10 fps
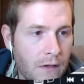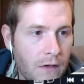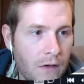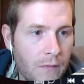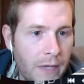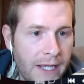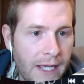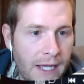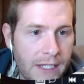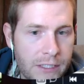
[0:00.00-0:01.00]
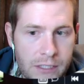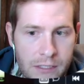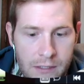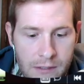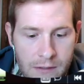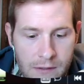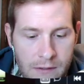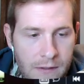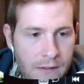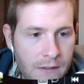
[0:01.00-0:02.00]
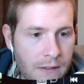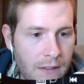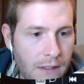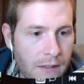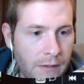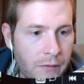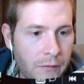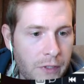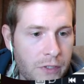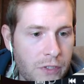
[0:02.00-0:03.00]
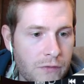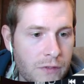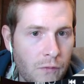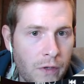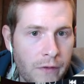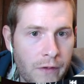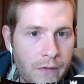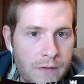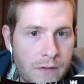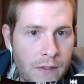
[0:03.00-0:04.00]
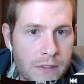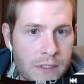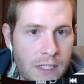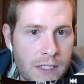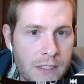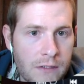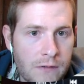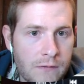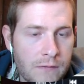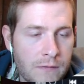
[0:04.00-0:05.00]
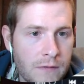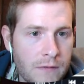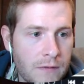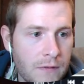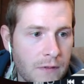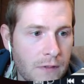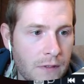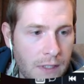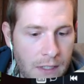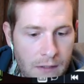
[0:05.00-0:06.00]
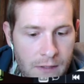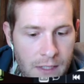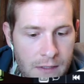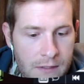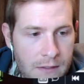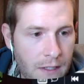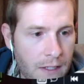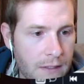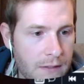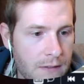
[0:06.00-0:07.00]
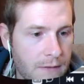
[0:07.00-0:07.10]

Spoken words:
Oh my gosh. I'm going to reduce 1 of those, so I'll just take 2. And I'll get that.